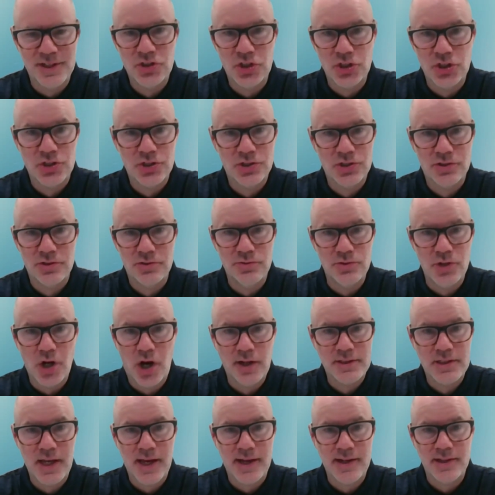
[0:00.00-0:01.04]
just
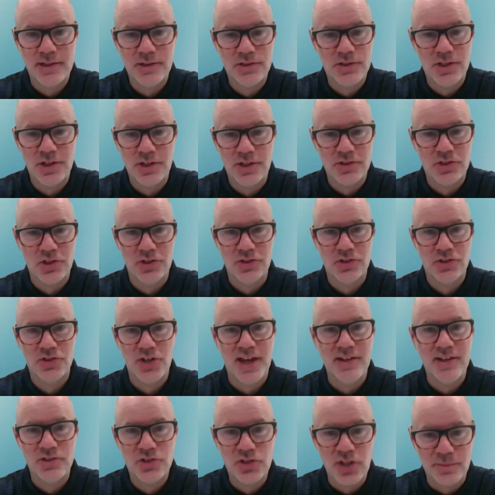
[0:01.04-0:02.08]
not getting to
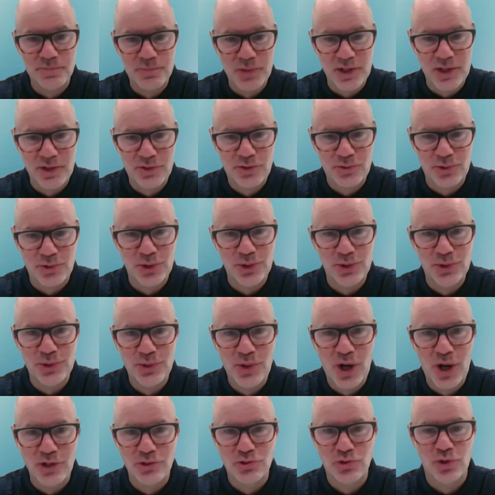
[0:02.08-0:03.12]
sustain something through
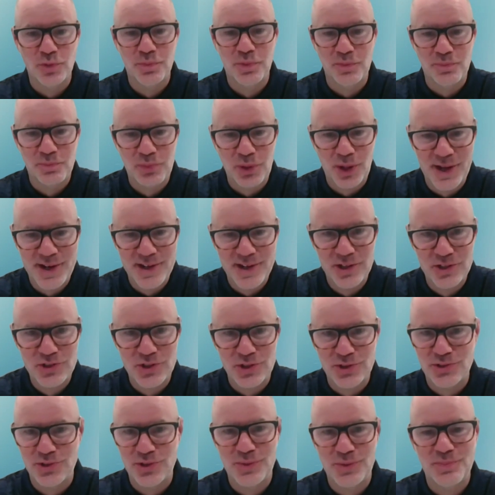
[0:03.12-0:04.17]
a group of players, a
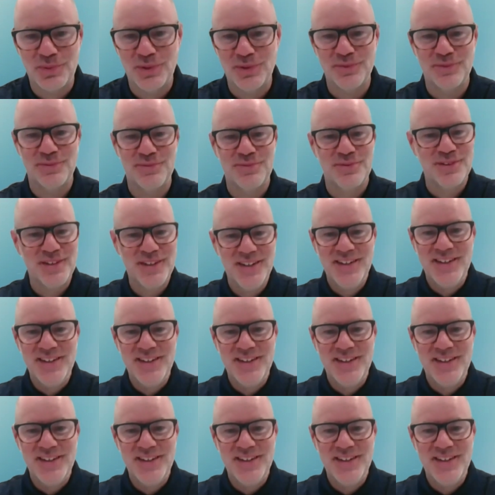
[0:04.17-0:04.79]
group of